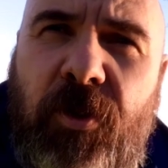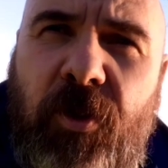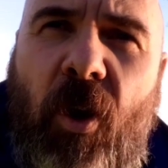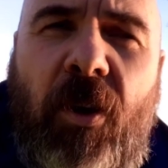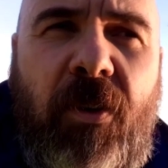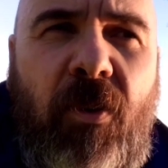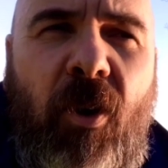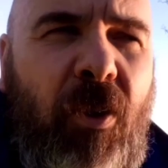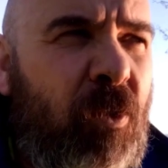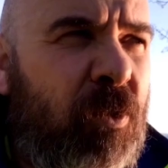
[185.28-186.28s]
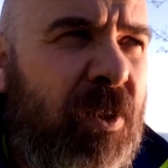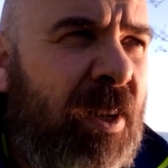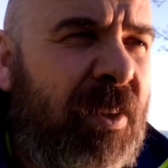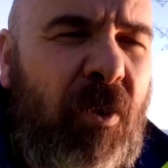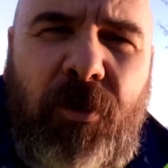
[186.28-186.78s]
It's okay to not be
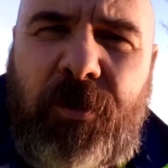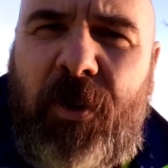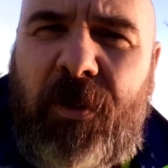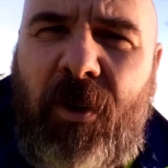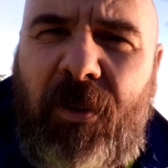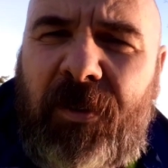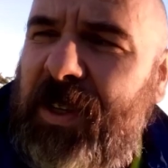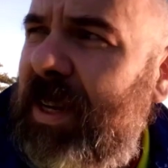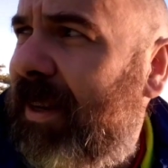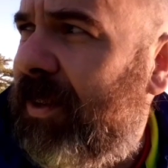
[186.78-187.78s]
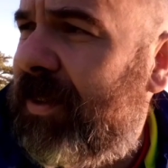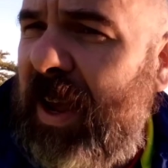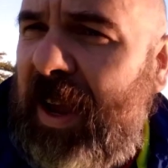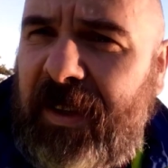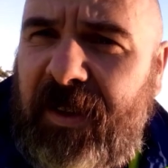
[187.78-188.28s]
okay. It's good to
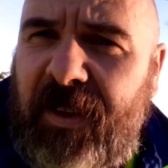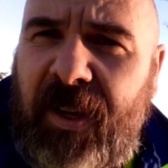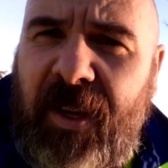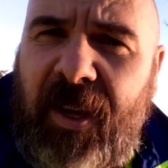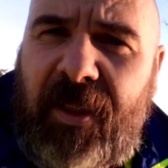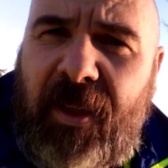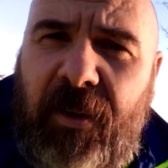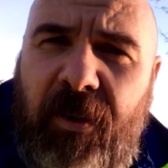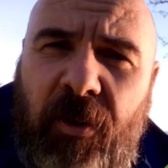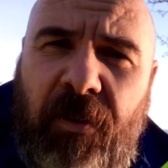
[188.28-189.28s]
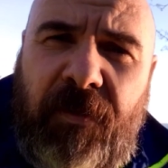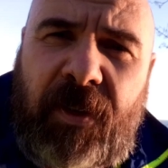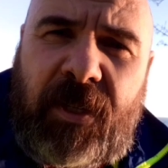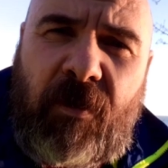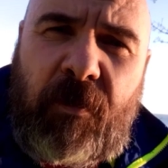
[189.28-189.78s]
talk. All those things, they're all
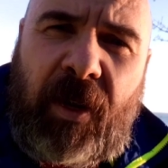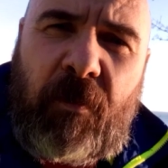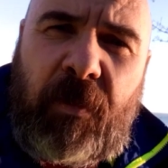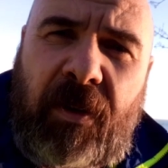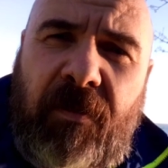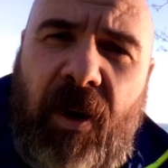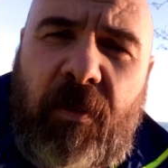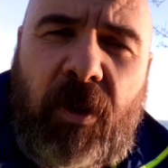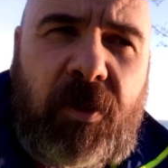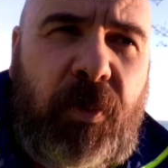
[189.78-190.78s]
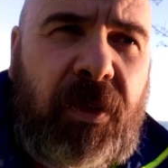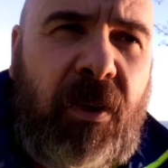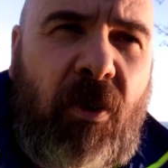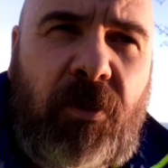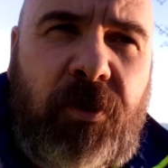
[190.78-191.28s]
true. They're all silly little sayings
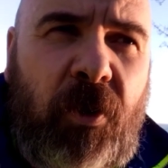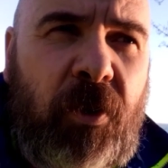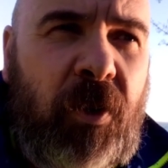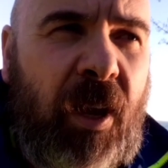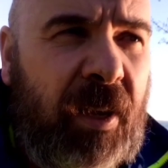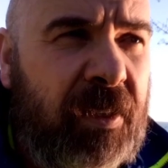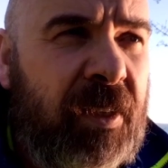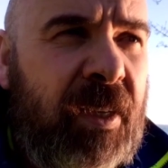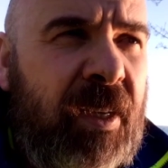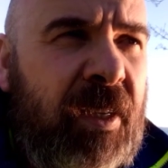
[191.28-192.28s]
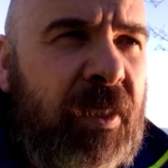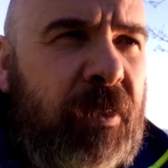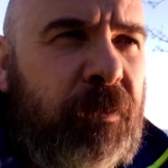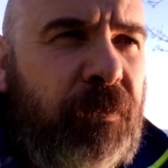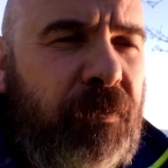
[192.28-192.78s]
that on the face of it may
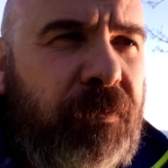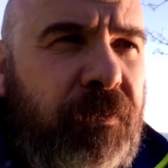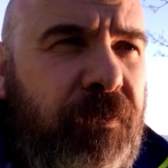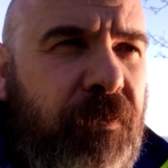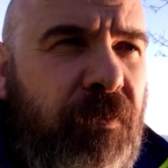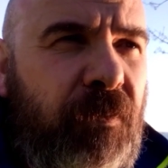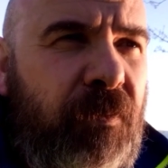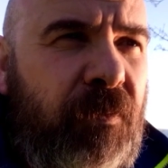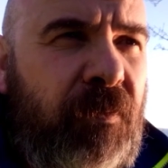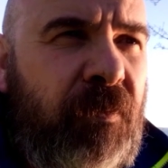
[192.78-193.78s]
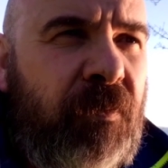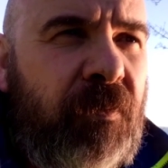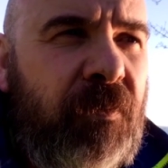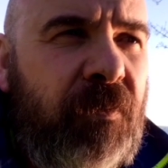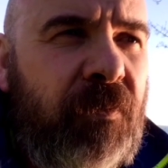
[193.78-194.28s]
not mean very much, but they're all
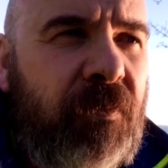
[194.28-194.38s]
true.